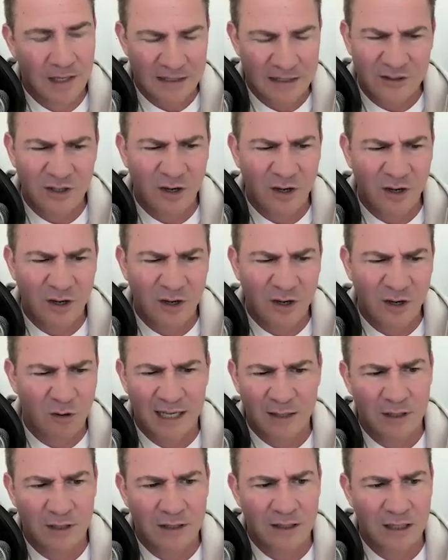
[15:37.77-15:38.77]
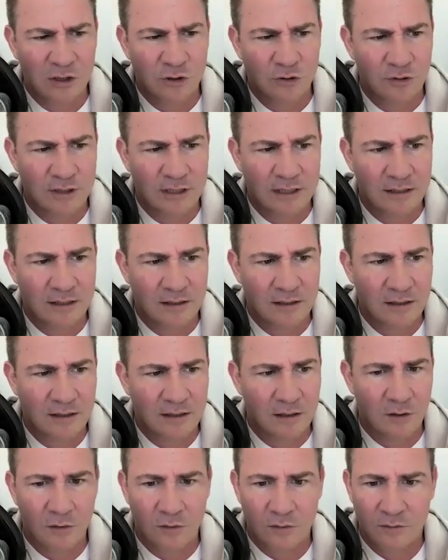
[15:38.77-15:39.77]
I don't like when the country,
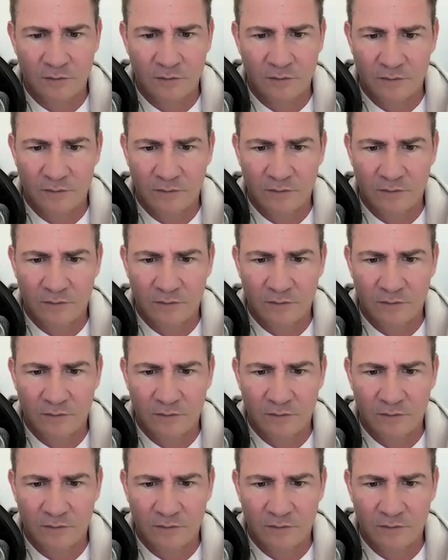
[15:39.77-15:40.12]
you know,